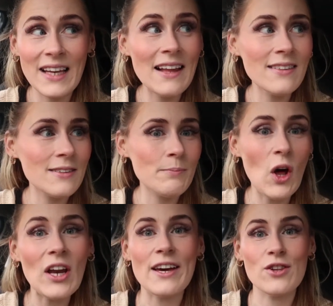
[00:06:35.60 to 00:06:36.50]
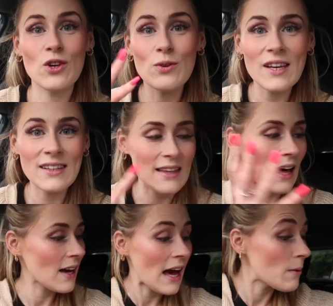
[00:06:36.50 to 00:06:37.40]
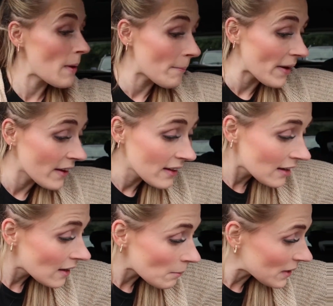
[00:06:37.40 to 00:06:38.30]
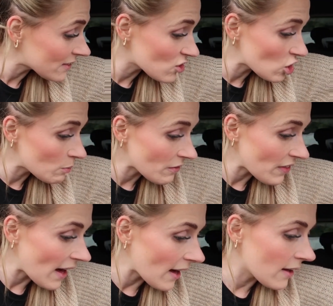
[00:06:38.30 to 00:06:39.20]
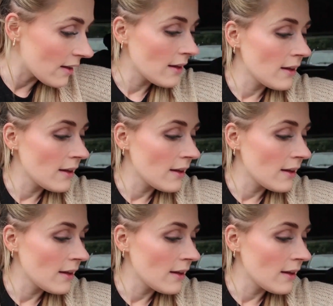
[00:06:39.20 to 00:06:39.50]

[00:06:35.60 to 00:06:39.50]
cleanse and polish. Who does that? Can't remember. But it's a dupe of that.